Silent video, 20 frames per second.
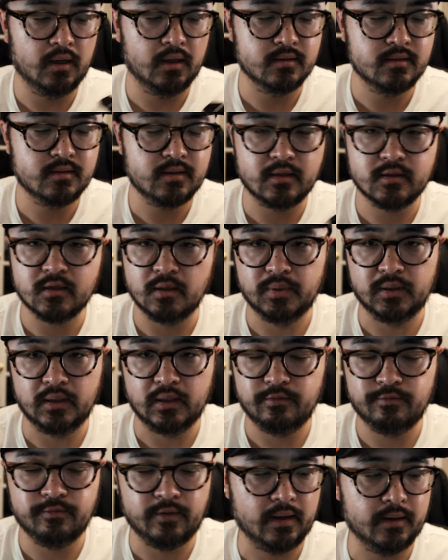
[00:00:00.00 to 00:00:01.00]
Stays
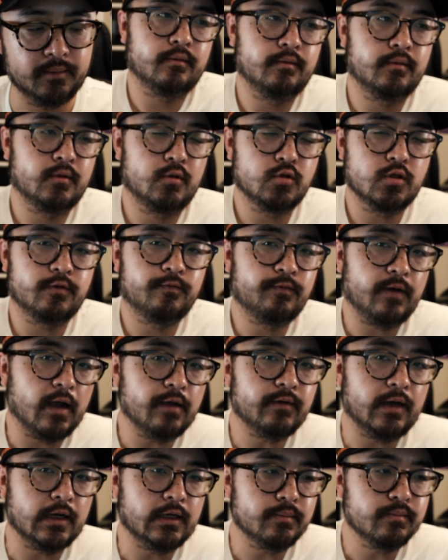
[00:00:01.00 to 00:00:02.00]
completely fine. Those are
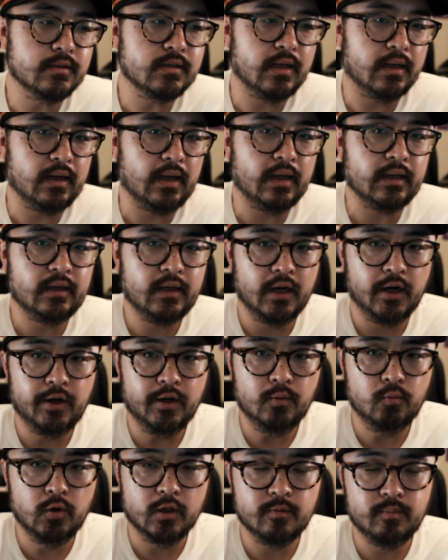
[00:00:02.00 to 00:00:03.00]
5 items that I carry
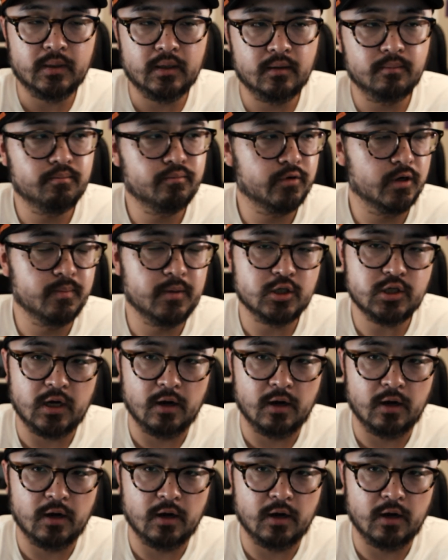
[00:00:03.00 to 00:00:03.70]
with me pretty much